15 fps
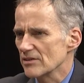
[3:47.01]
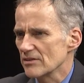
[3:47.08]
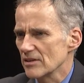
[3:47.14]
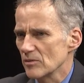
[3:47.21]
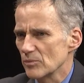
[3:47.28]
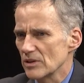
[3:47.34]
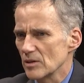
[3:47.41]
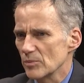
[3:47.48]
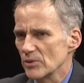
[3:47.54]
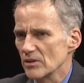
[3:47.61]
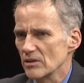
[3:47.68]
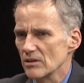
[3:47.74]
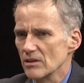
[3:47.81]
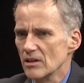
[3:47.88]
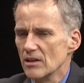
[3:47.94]
Some
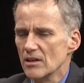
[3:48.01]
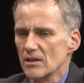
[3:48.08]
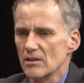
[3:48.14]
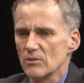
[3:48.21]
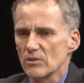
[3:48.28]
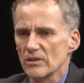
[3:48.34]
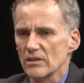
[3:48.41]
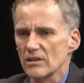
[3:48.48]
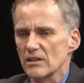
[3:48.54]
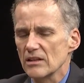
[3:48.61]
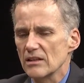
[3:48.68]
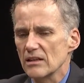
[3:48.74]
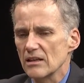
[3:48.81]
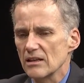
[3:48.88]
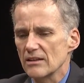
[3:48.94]
people
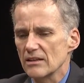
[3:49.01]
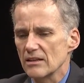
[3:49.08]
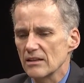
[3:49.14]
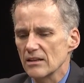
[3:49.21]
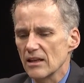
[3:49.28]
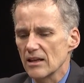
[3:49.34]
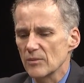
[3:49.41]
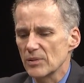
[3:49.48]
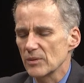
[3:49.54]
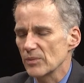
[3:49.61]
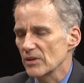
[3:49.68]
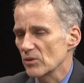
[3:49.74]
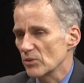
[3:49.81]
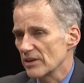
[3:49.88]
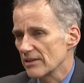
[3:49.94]
really, I think a lot of
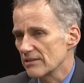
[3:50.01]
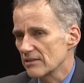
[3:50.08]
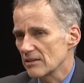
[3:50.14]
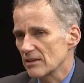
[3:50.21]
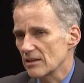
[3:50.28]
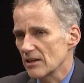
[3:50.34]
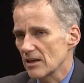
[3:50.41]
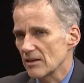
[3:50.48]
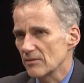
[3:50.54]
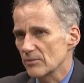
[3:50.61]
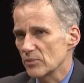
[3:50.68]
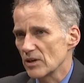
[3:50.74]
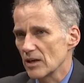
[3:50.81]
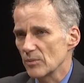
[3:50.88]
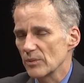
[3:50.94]
people that we see have
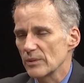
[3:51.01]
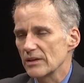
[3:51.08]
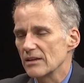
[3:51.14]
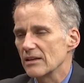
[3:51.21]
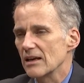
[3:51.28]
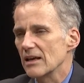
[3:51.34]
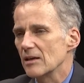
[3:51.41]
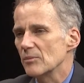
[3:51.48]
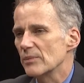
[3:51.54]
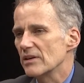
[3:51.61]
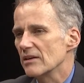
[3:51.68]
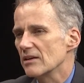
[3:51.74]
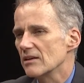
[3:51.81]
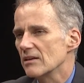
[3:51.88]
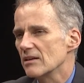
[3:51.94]
probably not
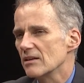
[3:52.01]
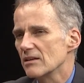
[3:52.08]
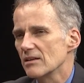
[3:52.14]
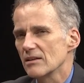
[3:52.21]
been